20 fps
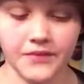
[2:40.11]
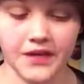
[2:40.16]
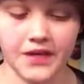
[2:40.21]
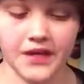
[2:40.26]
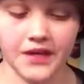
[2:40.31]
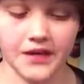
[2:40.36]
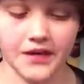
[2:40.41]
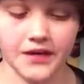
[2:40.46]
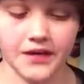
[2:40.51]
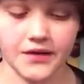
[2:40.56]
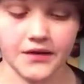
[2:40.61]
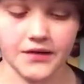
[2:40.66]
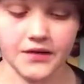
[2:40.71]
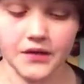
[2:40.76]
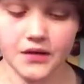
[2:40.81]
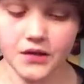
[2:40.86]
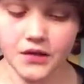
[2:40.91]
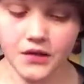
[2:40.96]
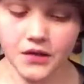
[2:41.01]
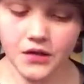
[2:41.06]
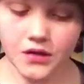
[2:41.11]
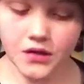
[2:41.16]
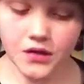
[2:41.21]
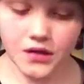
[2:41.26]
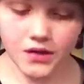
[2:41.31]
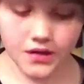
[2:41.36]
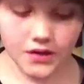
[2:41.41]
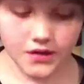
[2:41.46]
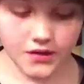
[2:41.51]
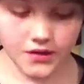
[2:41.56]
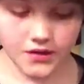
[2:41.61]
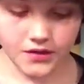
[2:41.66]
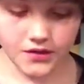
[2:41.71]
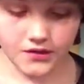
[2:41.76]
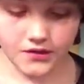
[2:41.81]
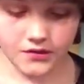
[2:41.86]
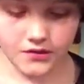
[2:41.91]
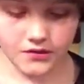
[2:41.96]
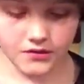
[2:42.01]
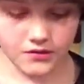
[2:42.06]
and it
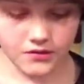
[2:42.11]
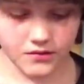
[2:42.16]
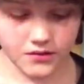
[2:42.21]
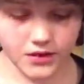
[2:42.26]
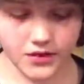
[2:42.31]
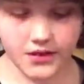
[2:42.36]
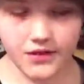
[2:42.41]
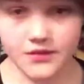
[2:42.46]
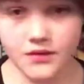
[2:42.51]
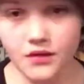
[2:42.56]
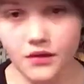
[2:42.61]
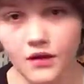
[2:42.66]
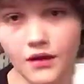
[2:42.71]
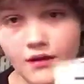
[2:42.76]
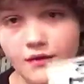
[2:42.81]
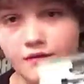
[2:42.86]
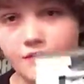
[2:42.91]
has a lot